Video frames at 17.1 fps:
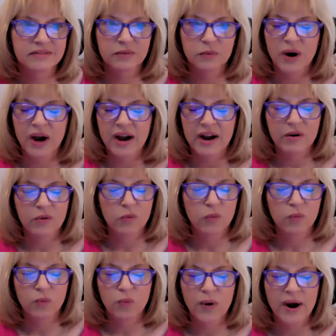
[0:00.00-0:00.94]

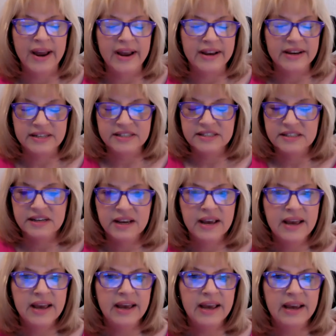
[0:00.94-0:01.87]
ways.
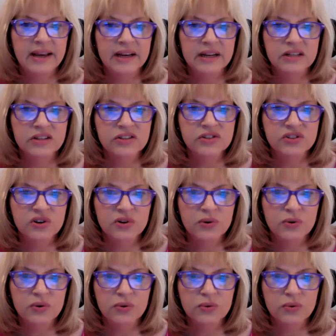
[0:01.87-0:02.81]
And
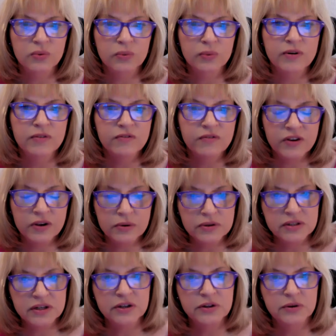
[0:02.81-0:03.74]
so
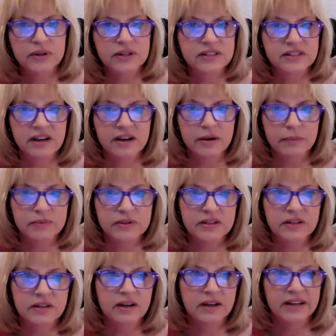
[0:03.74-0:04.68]
refusing to
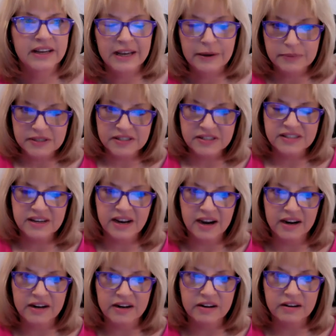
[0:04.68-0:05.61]
accept keeps us
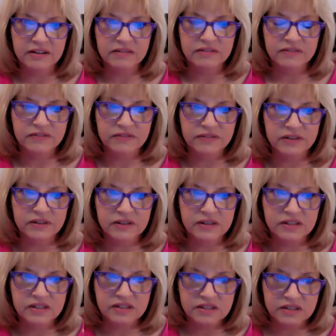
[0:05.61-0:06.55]
kind of
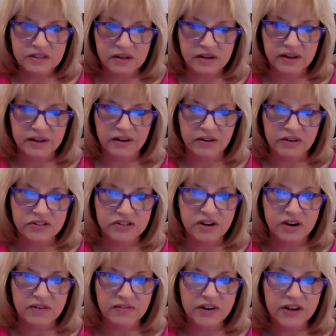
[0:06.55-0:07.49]
stuck in our
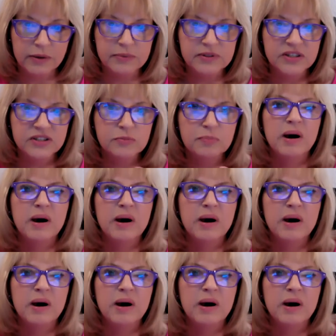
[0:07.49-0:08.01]
stuff, keeps us